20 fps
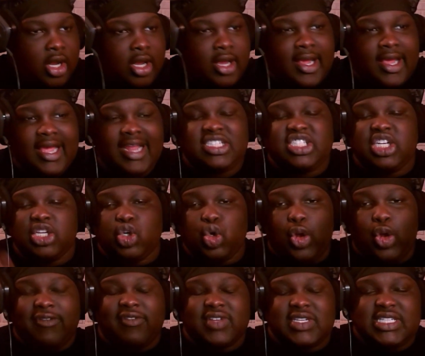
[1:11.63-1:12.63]
That shit
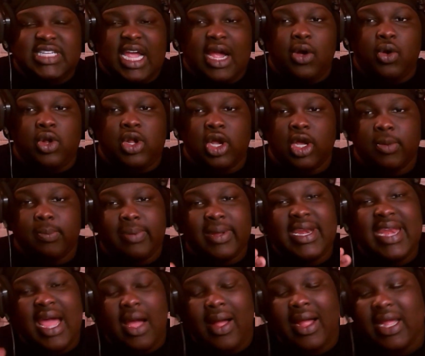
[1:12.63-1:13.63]
don't even sound good, but
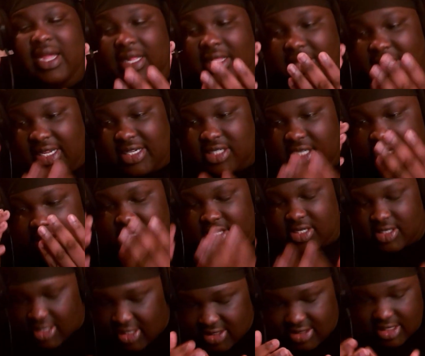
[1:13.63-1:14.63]
now I can listen to
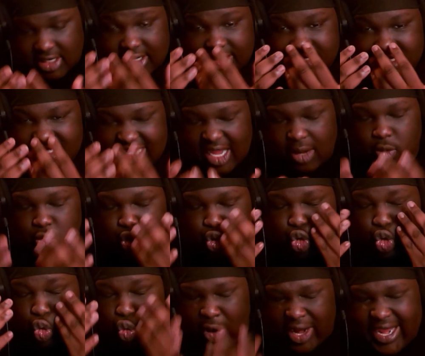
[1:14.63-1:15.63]
this and it sounds
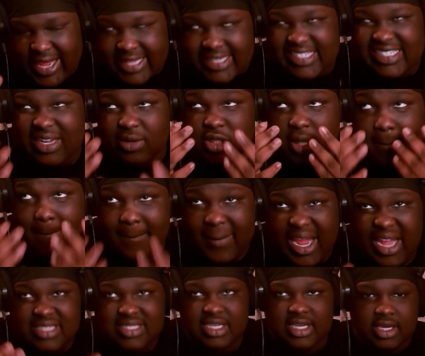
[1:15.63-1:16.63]
great. It sounds
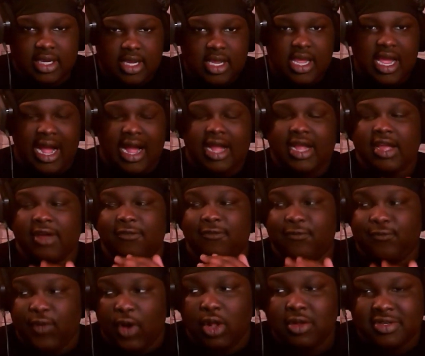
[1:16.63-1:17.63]
amazing. I can
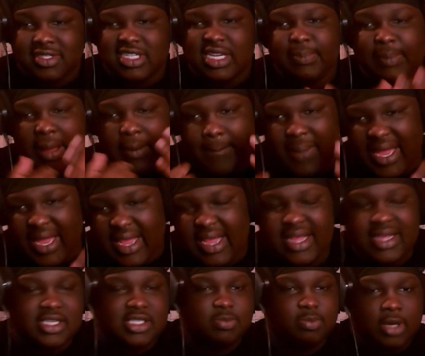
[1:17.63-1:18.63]
fall asleep in
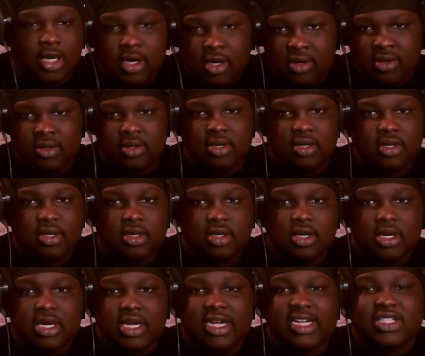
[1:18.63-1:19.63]
peace, bro.
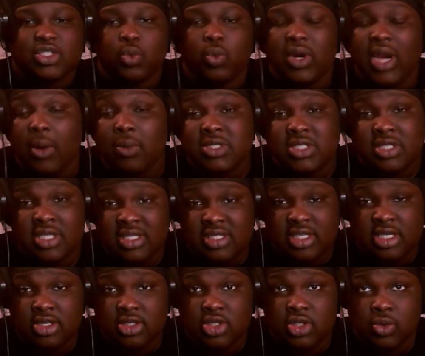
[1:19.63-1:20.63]
Cause when I was
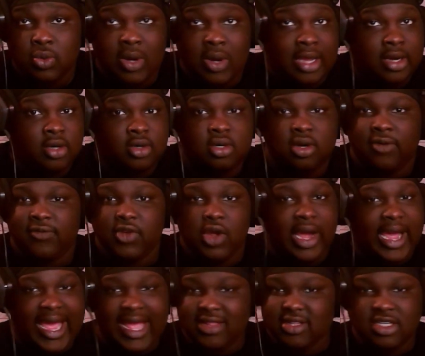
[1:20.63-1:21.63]
listening to, I don't know if y'all
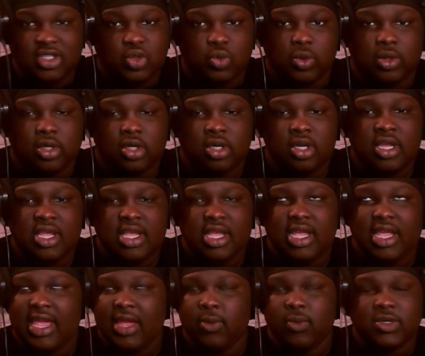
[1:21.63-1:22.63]
had this one,
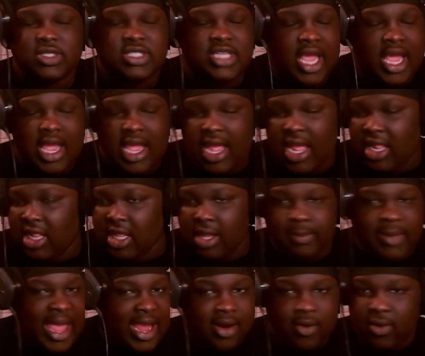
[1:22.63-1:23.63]
it was hella
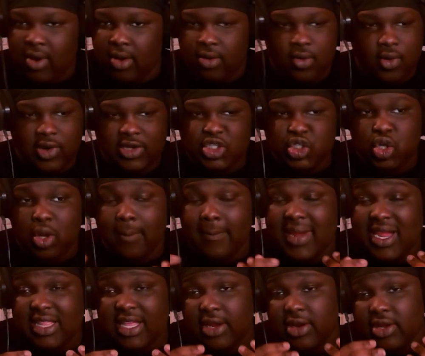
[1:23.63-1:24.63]
background noise. You could
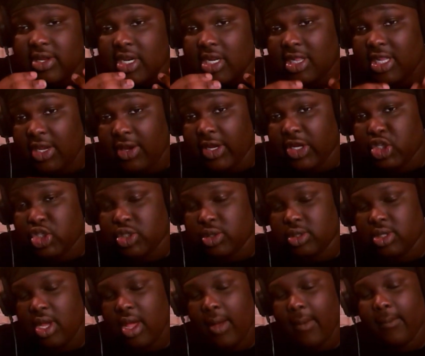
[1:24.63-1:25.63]
barely hear the lyrics
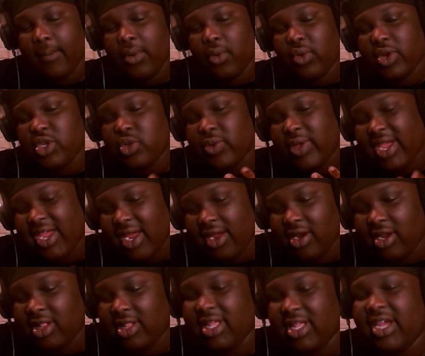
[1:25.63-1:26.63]
but when you hear the
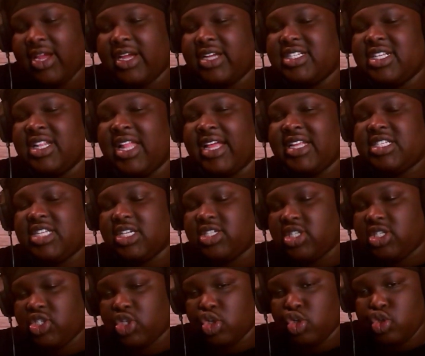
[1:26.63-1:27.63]
lyrics, it like
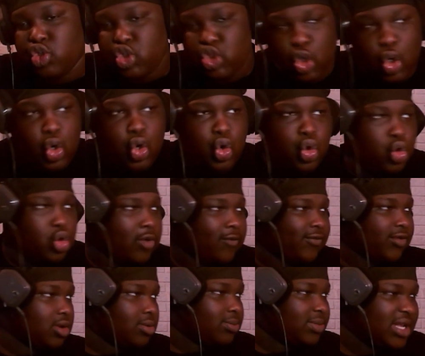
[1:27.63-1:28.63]
touches your soul. You
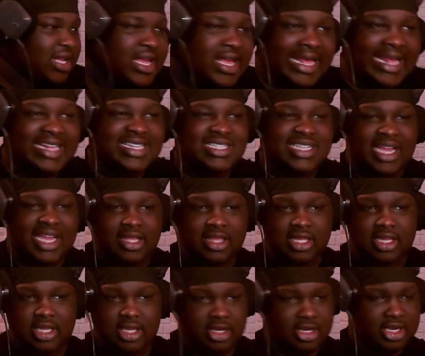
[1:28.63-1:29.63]
feel me? It's like
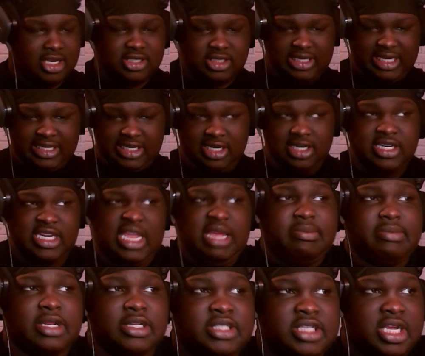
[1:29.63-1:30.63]
it's like the
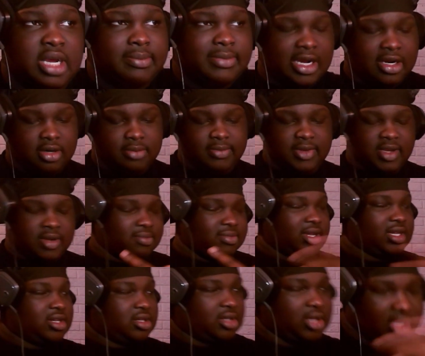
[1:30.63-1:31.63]
demons coming out of me.
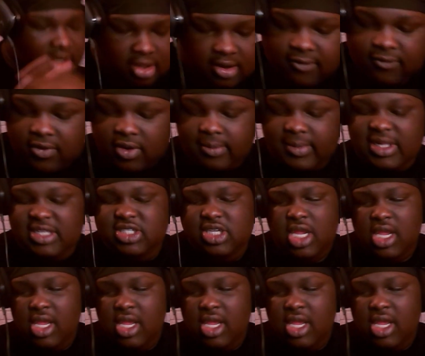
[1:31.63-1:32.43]
But like you feel me? Let's